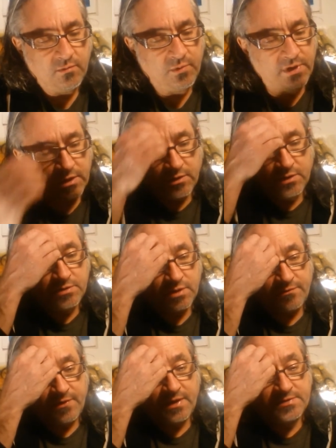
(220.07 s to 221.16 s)
We encourage
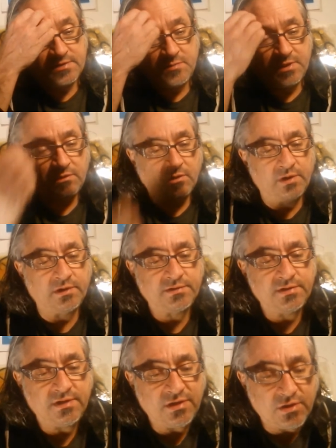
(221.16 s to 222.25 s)
our fans to be loyal
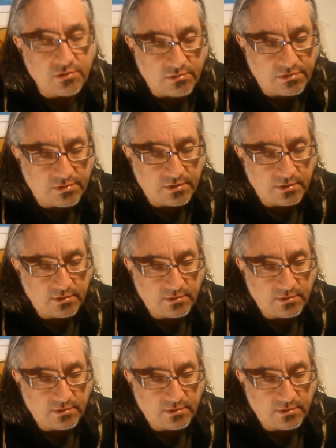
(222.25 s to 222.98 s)
to youth.